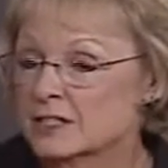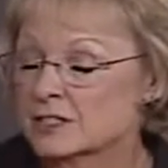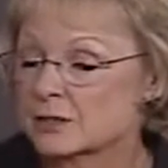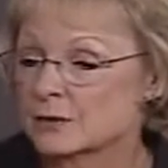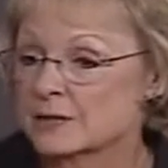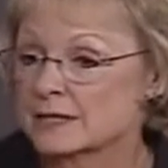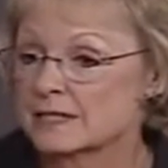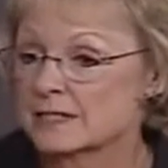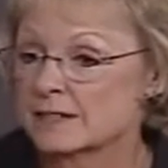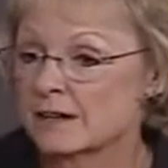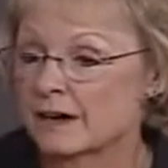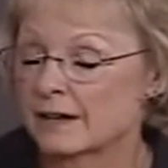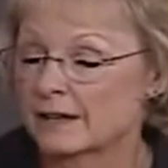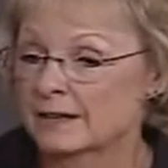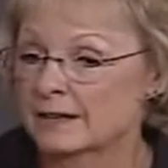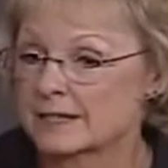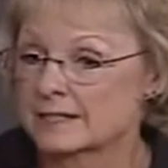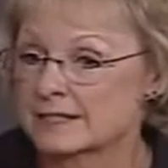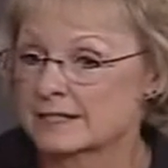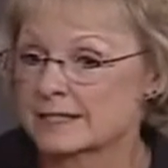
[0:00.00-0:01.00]
So it's
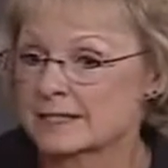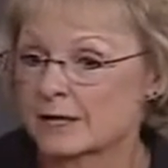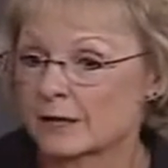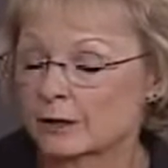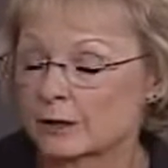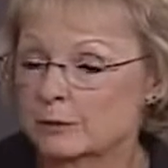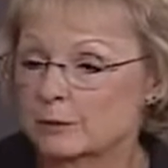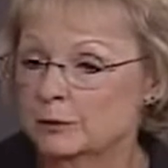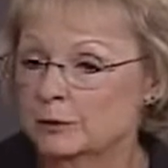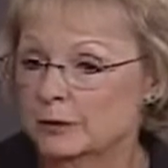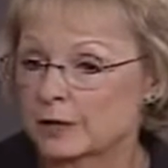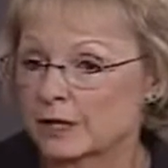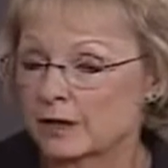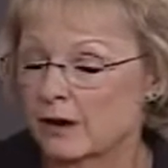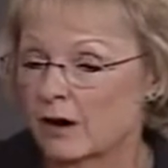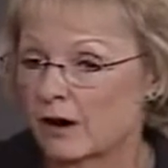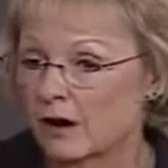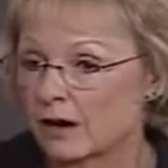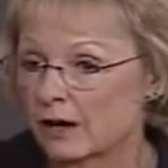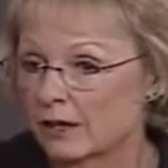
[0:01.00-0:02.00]
not necessarily
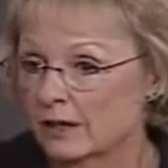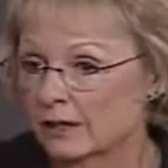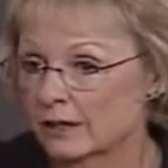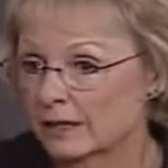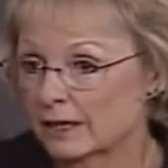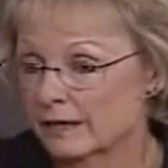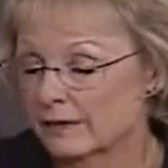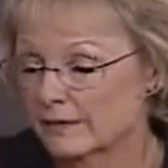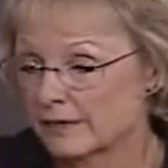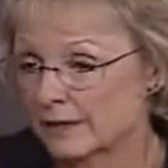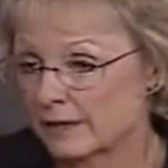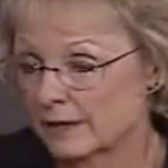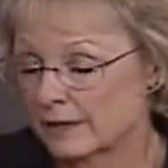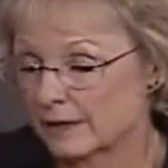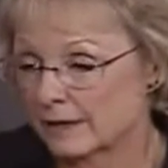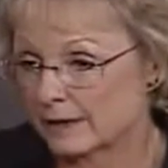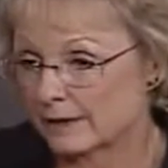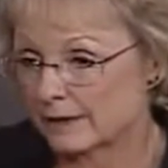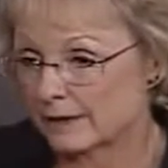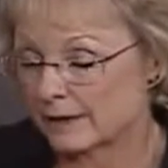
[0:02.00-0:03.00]
putting all of
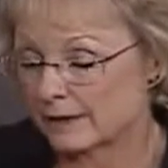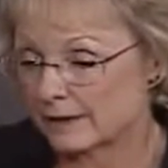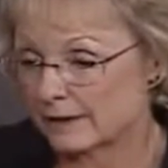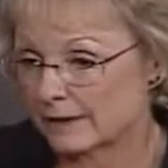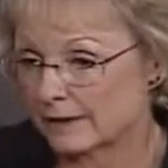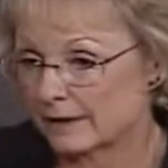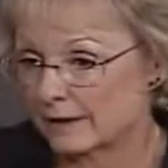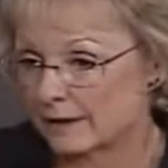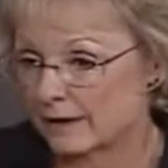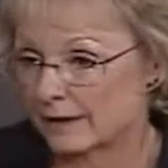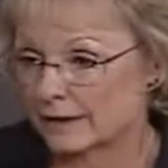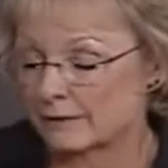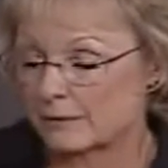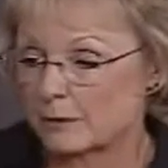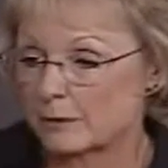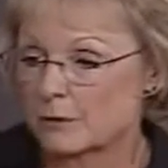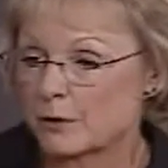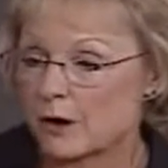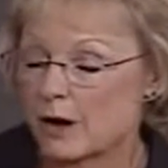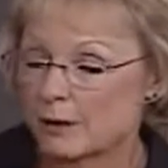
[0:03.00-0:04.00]
the
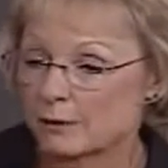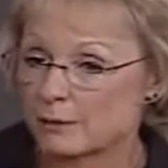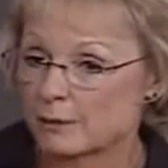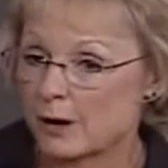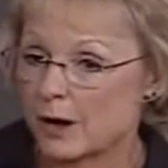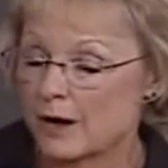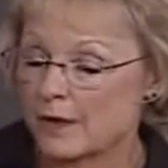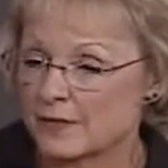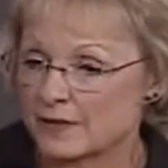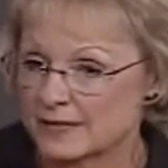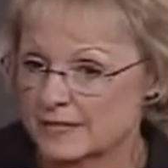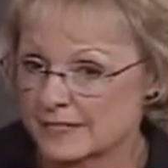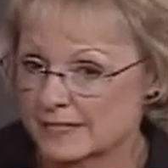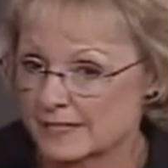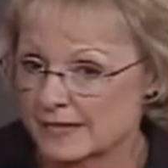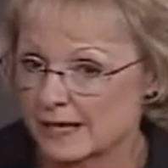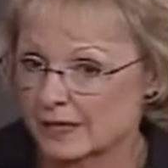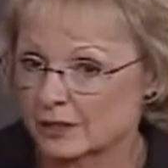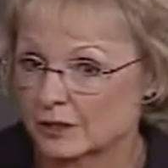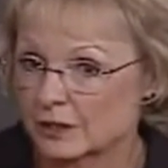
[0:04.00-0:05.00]
problem on the
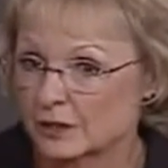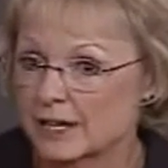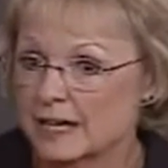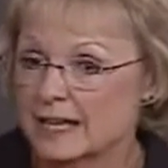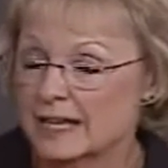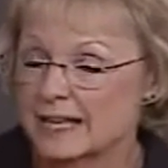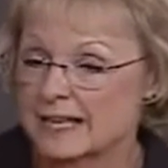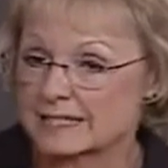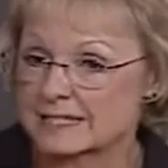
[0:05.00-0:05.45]
seller.